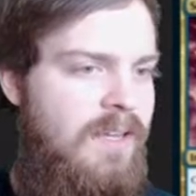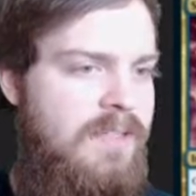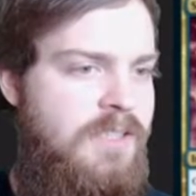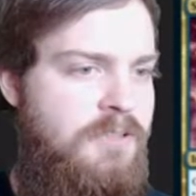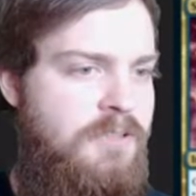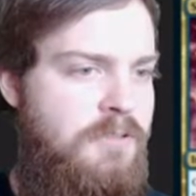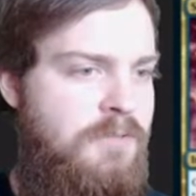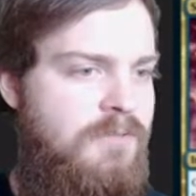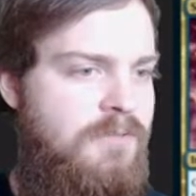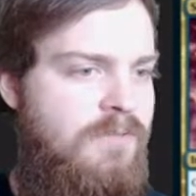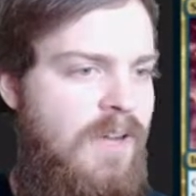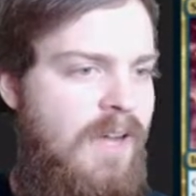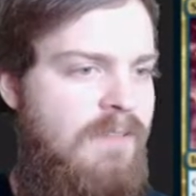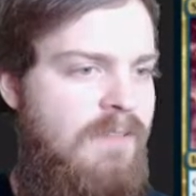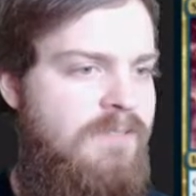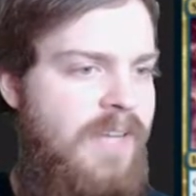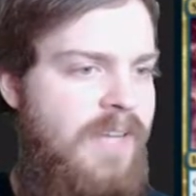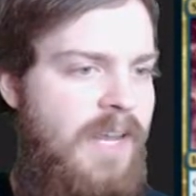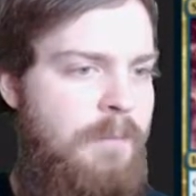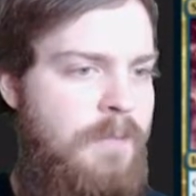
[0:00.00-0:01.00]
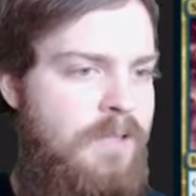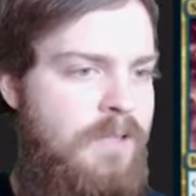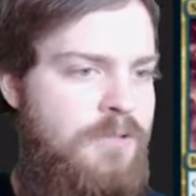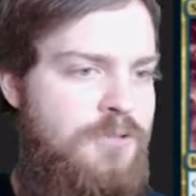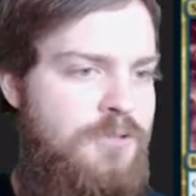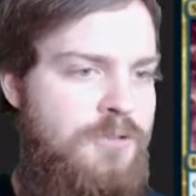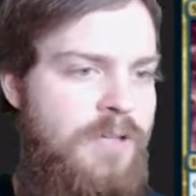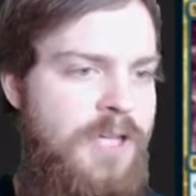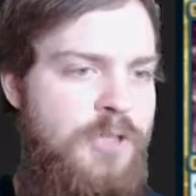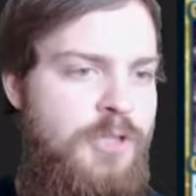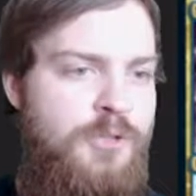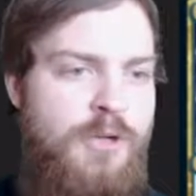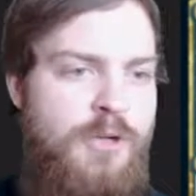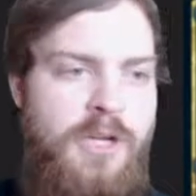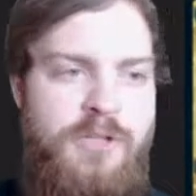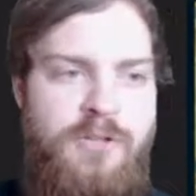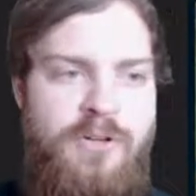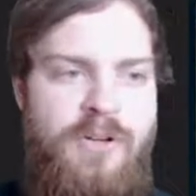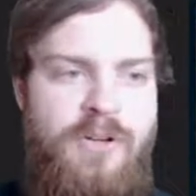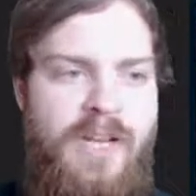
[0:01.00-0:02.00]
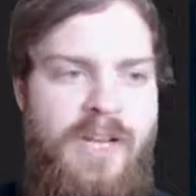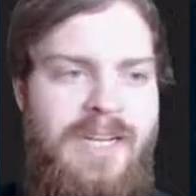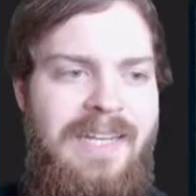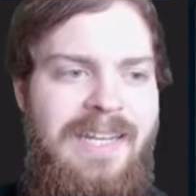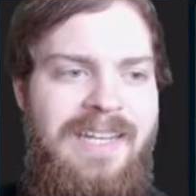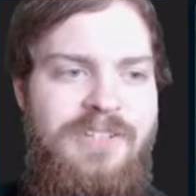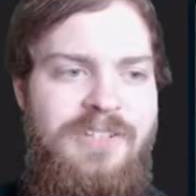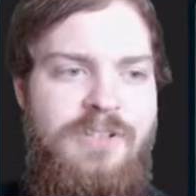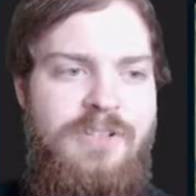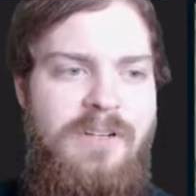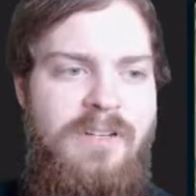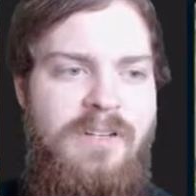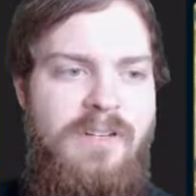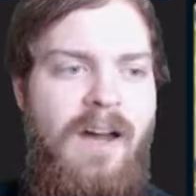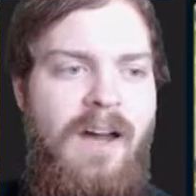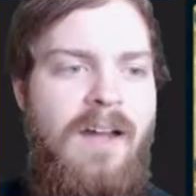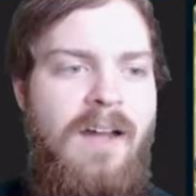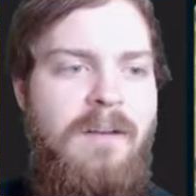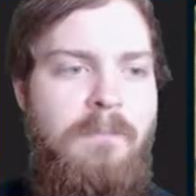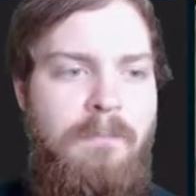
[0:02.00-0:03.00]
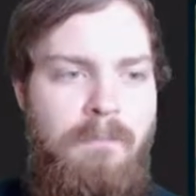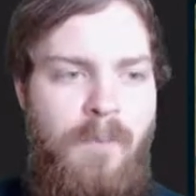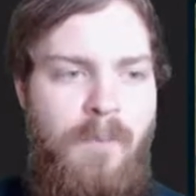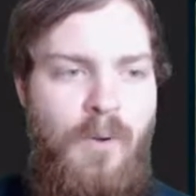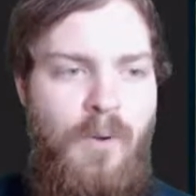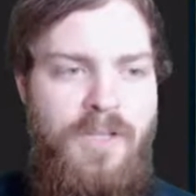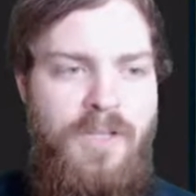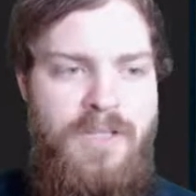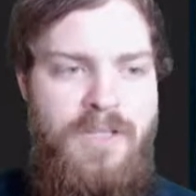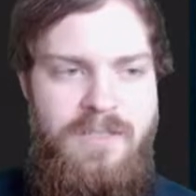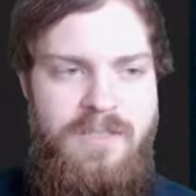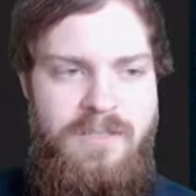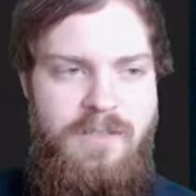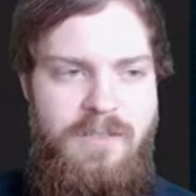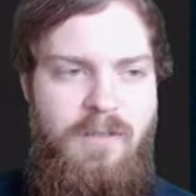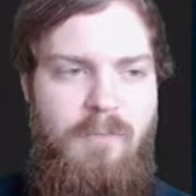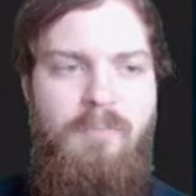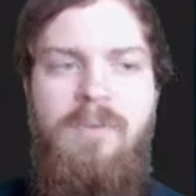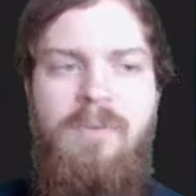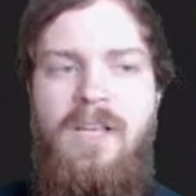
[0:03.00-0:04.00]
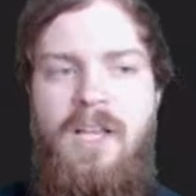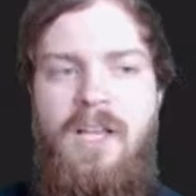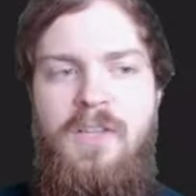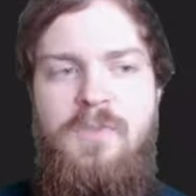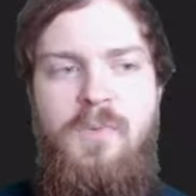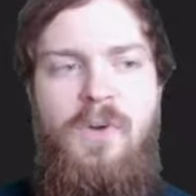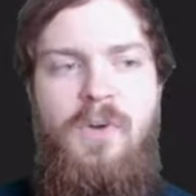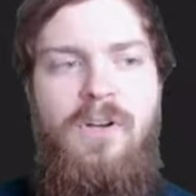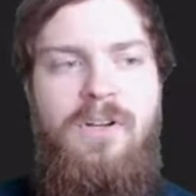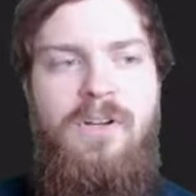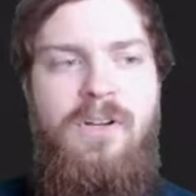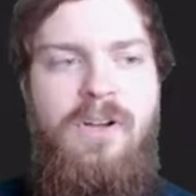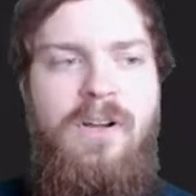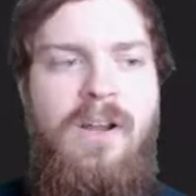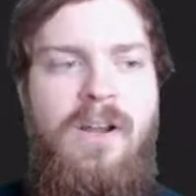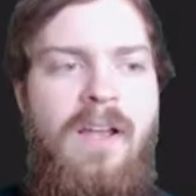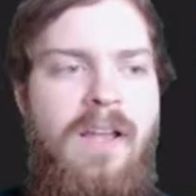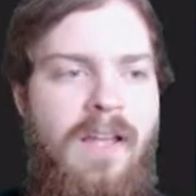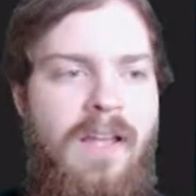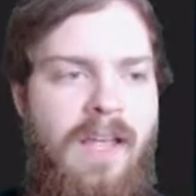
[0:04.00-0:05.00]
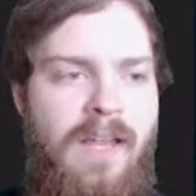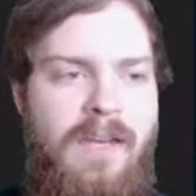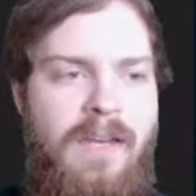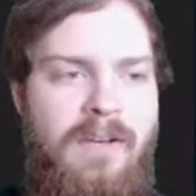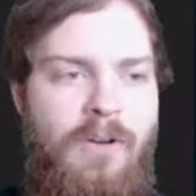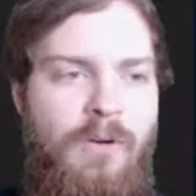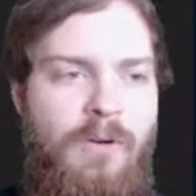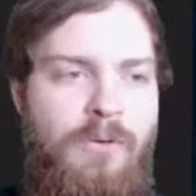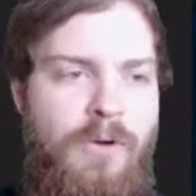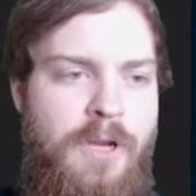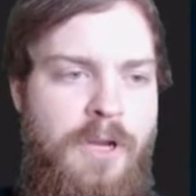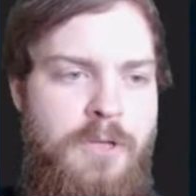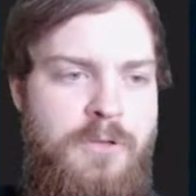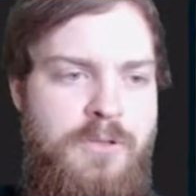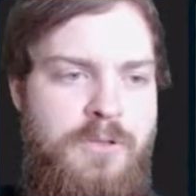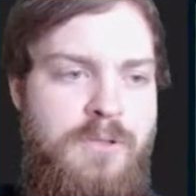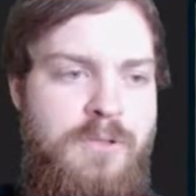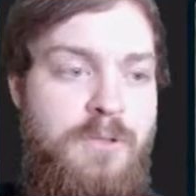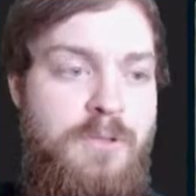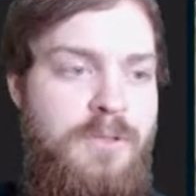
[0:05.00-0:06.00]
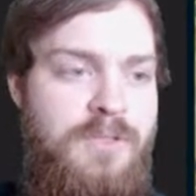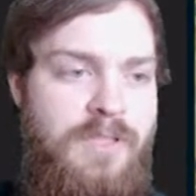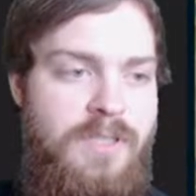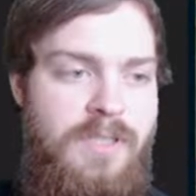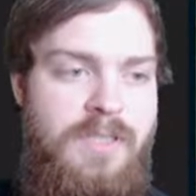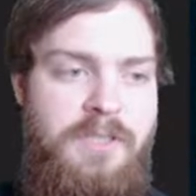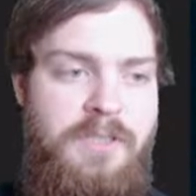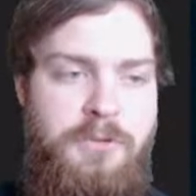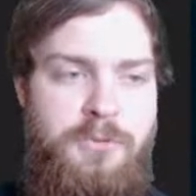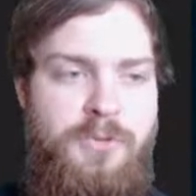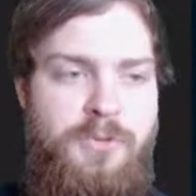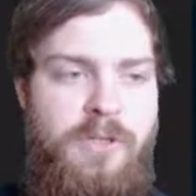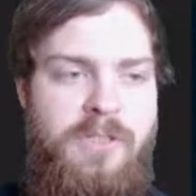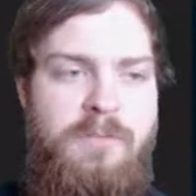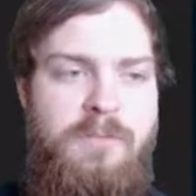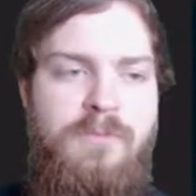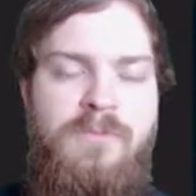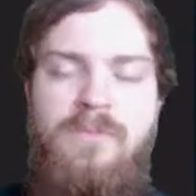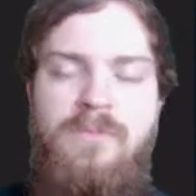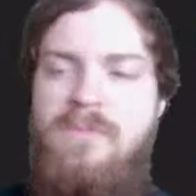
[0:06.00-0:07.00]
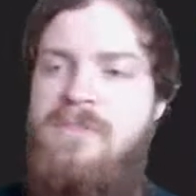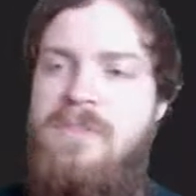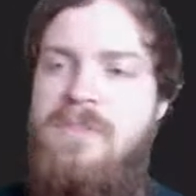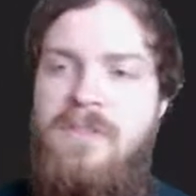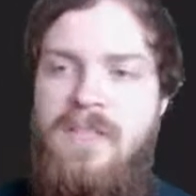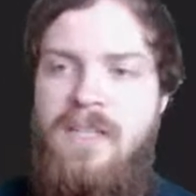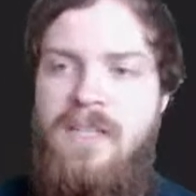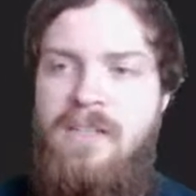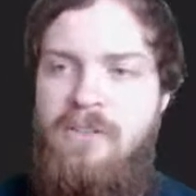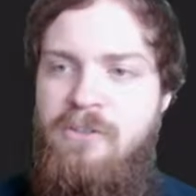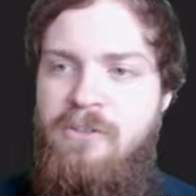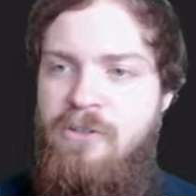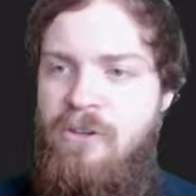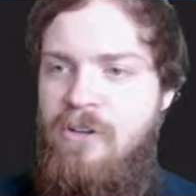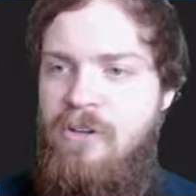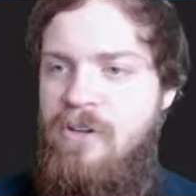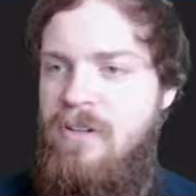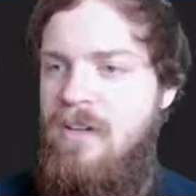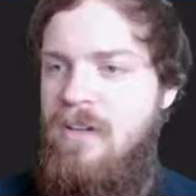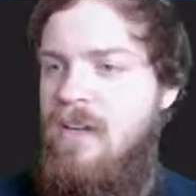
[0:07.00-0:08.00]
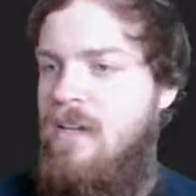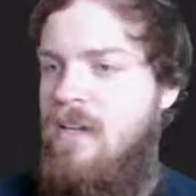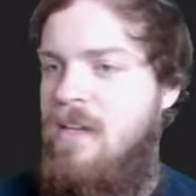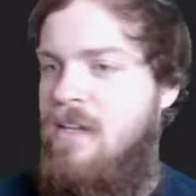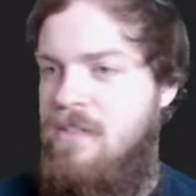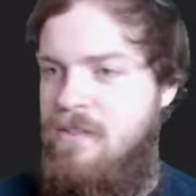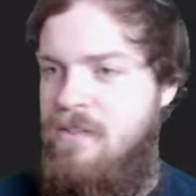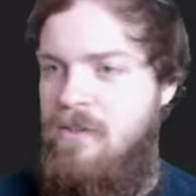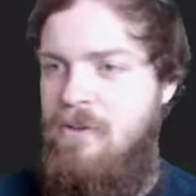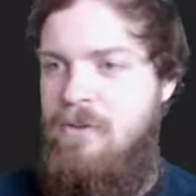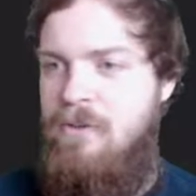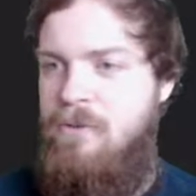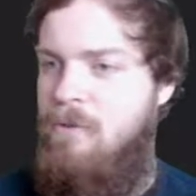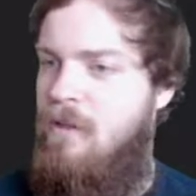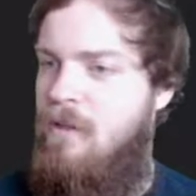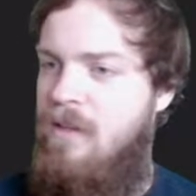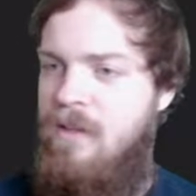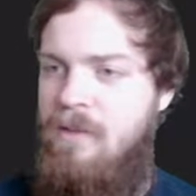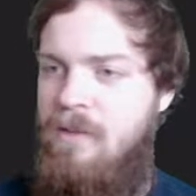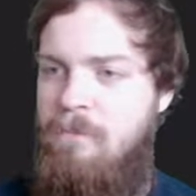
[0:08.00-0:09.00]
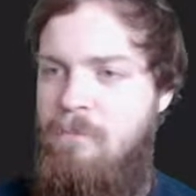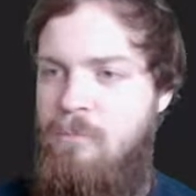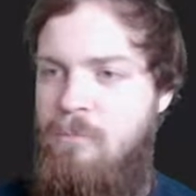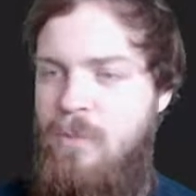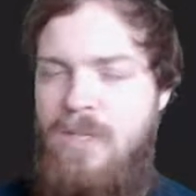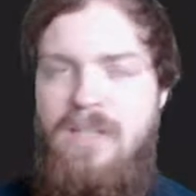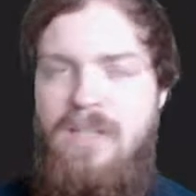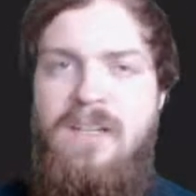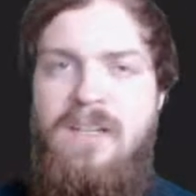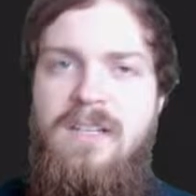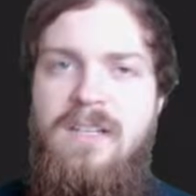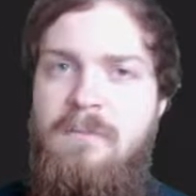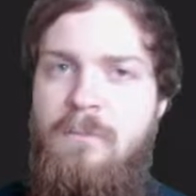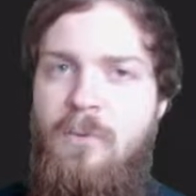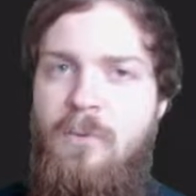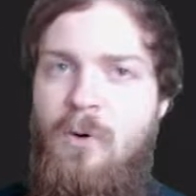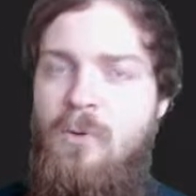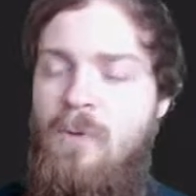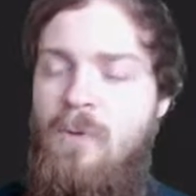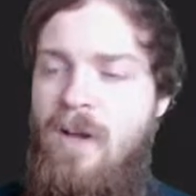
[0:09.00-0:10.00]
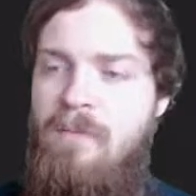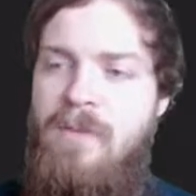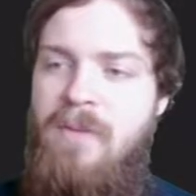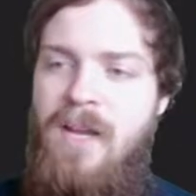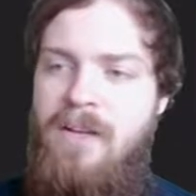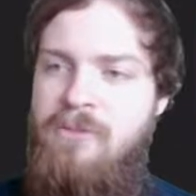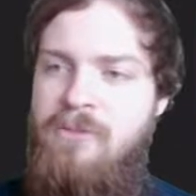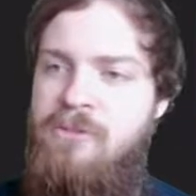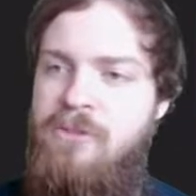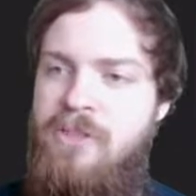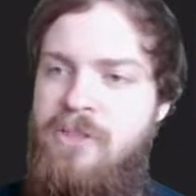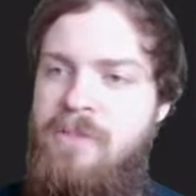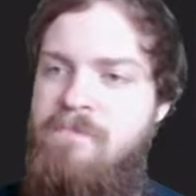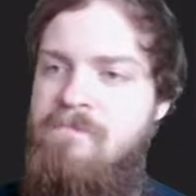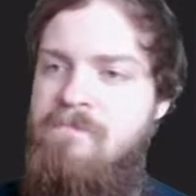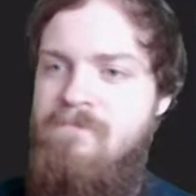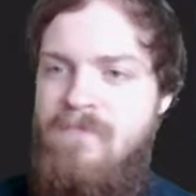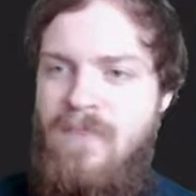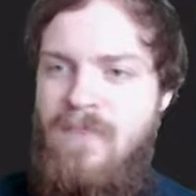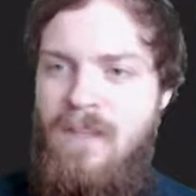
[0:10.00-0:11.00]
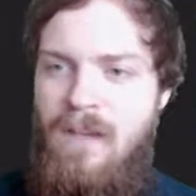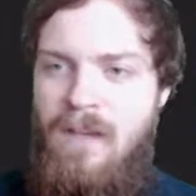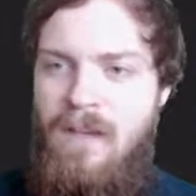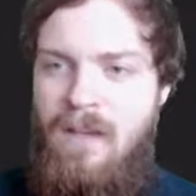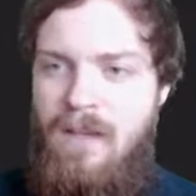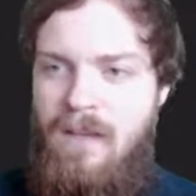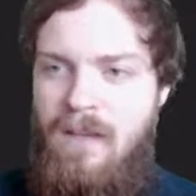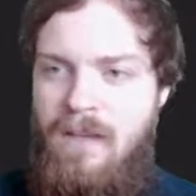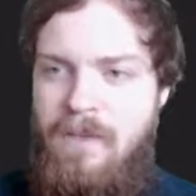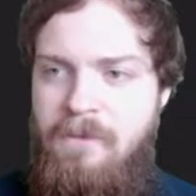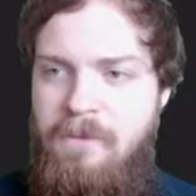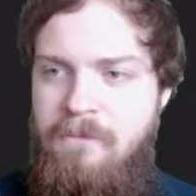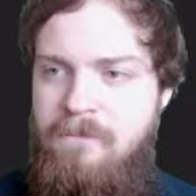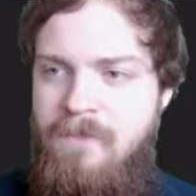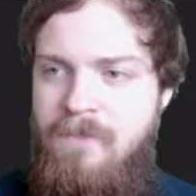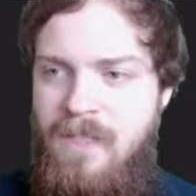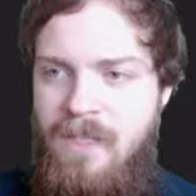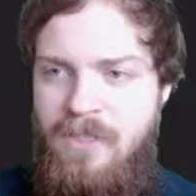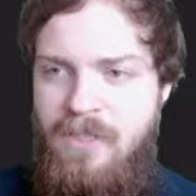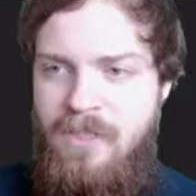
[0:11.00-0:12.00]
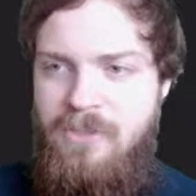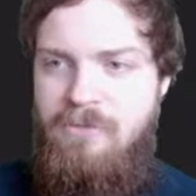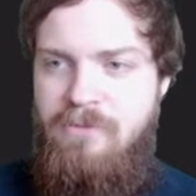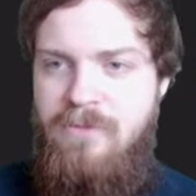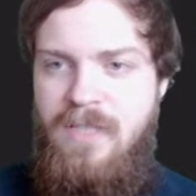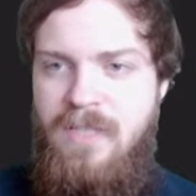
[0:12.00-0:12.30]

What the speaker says: Deal 5 damage to each creature and each non-Bolas planeswalker, and all creatures lose indestructible until the end of turn. So pretty decent board wipe, actually, and also